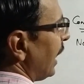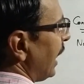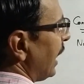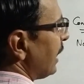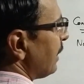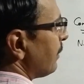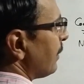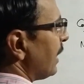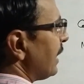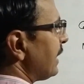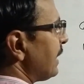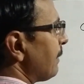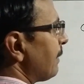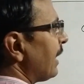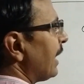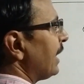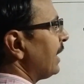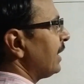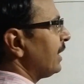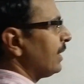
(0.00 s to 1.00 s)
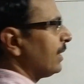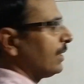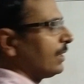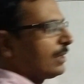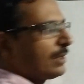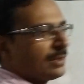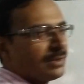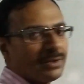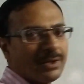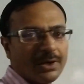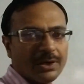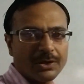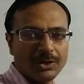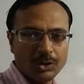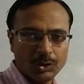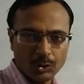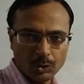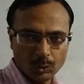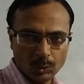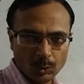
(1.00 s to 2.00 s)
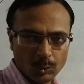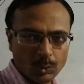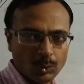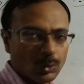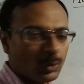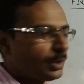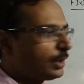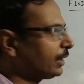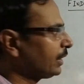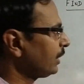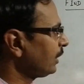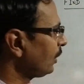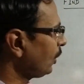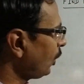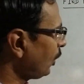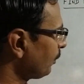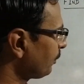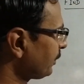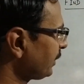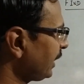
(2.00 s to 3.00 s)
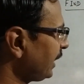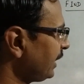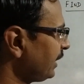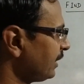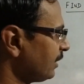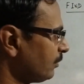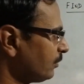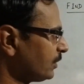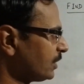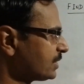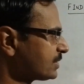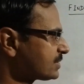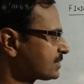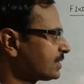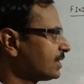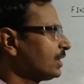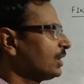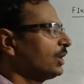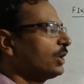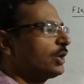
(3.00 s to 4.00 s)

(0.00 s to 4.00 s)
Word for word: and multiply the two obtained numbers.